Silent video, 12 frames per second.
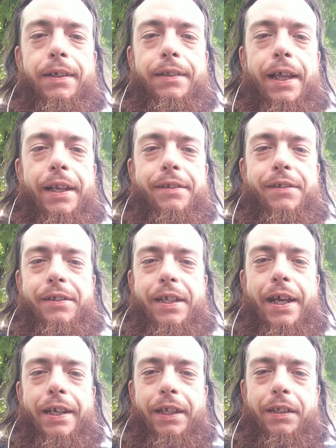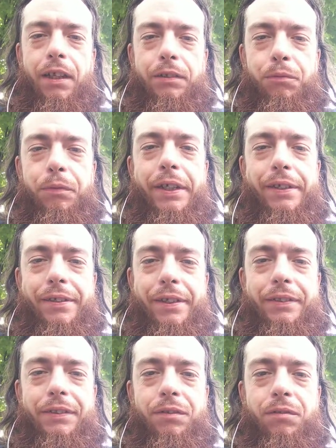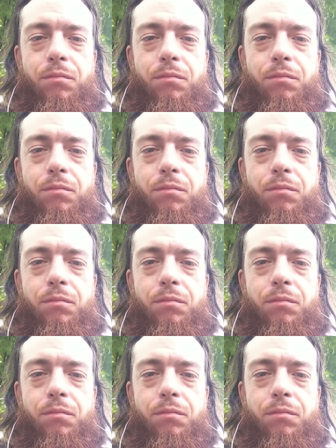that is yet another reason